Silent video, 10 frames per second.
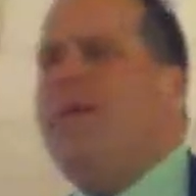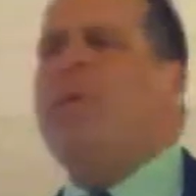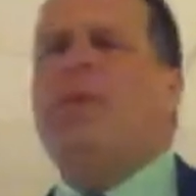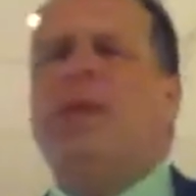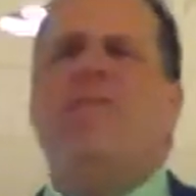many
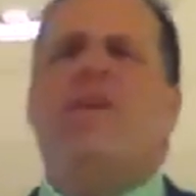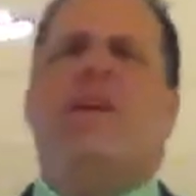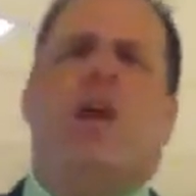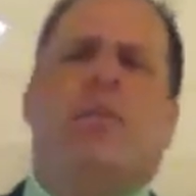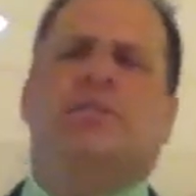believe that
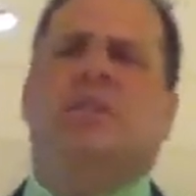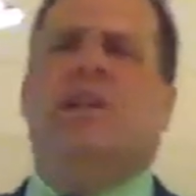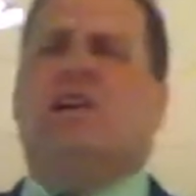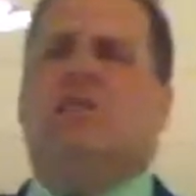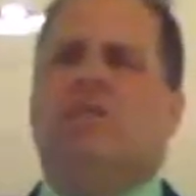you almost
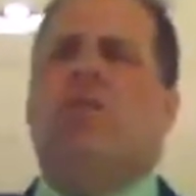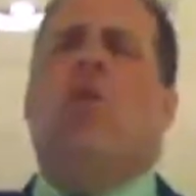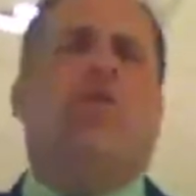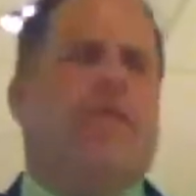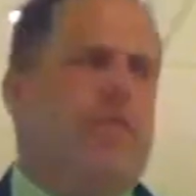need a
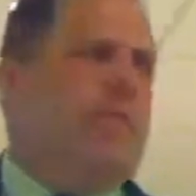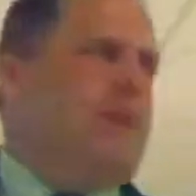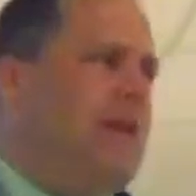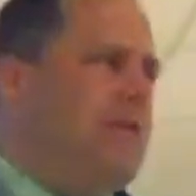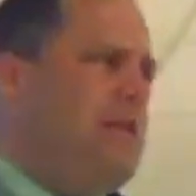do-over from
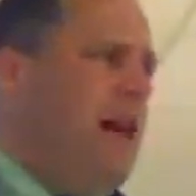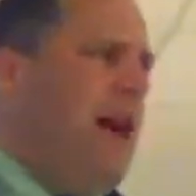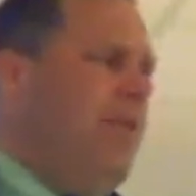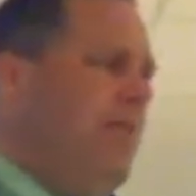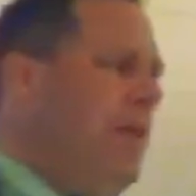time to
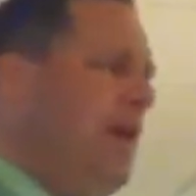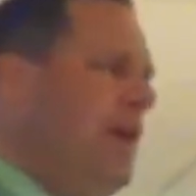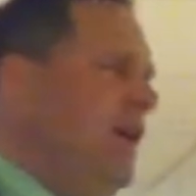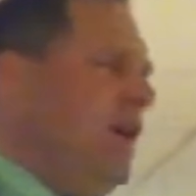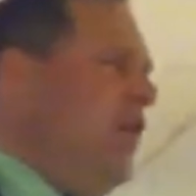time?
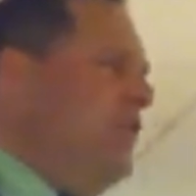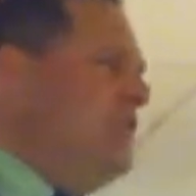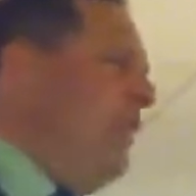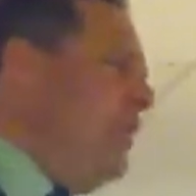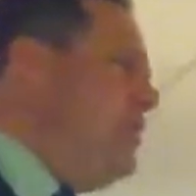You know,
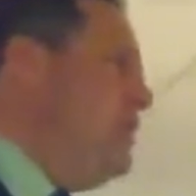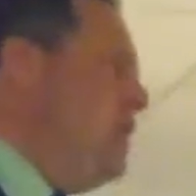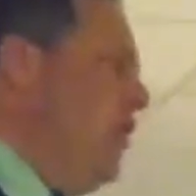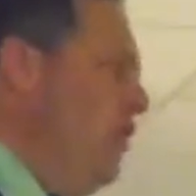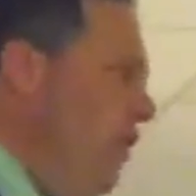His mercies
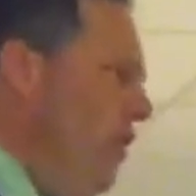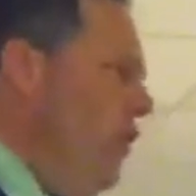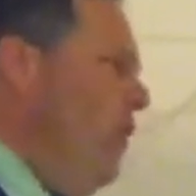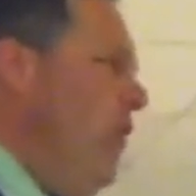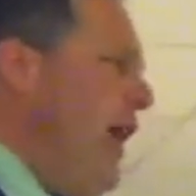are
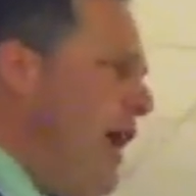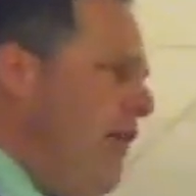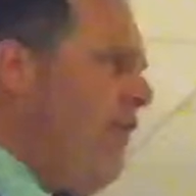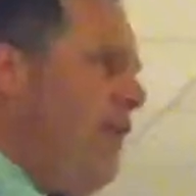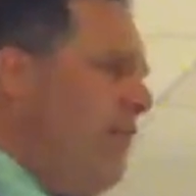new
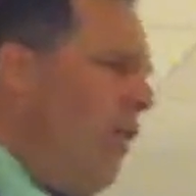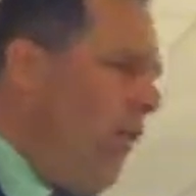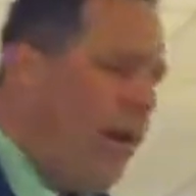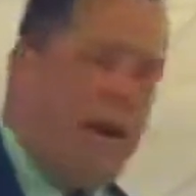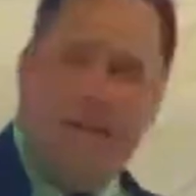every
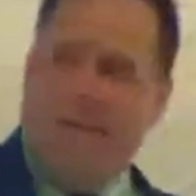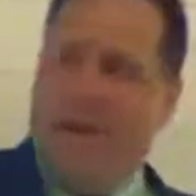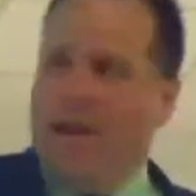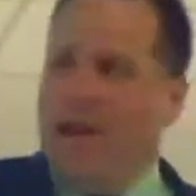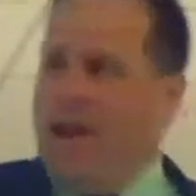morning.
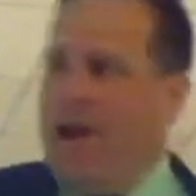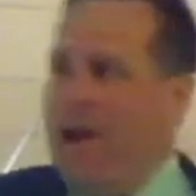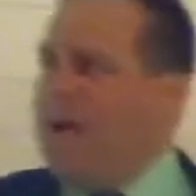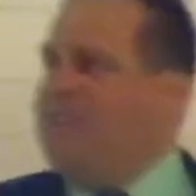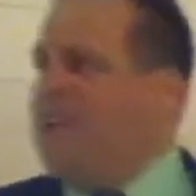Now, and
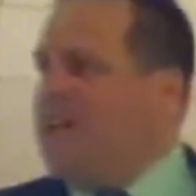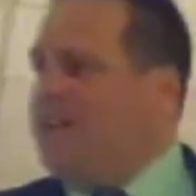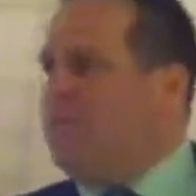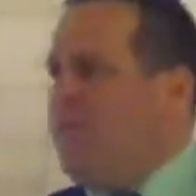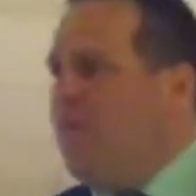I've said
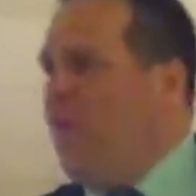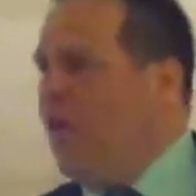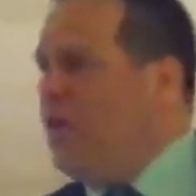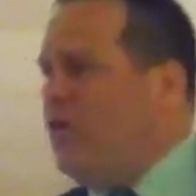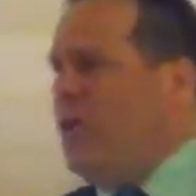this
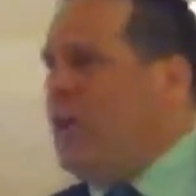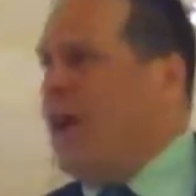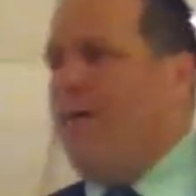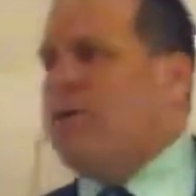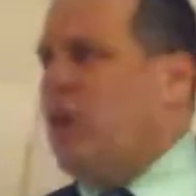before, you'd think
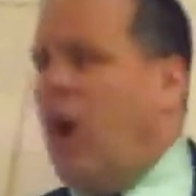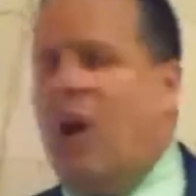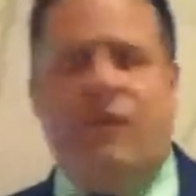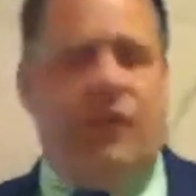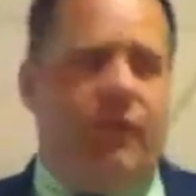I was
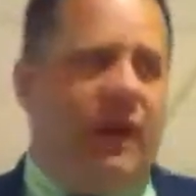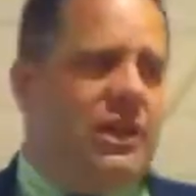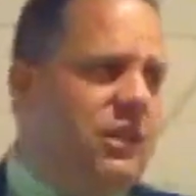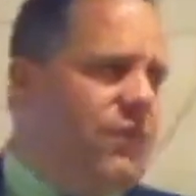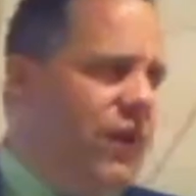awful
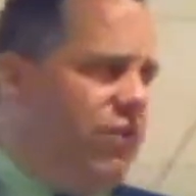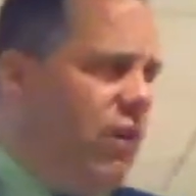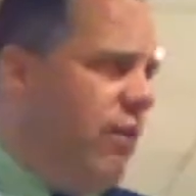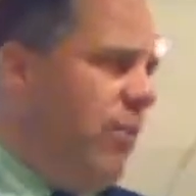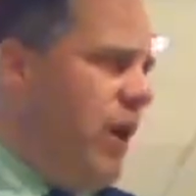rich if I
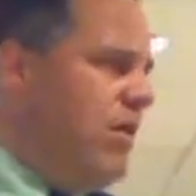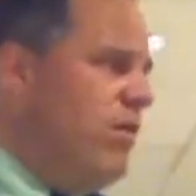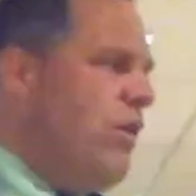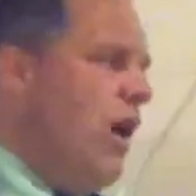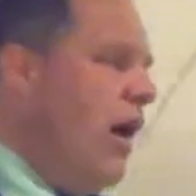drove a brand
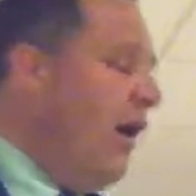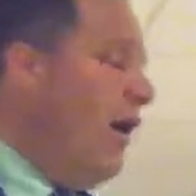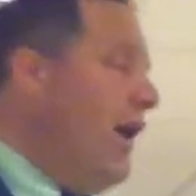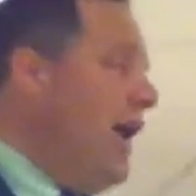new car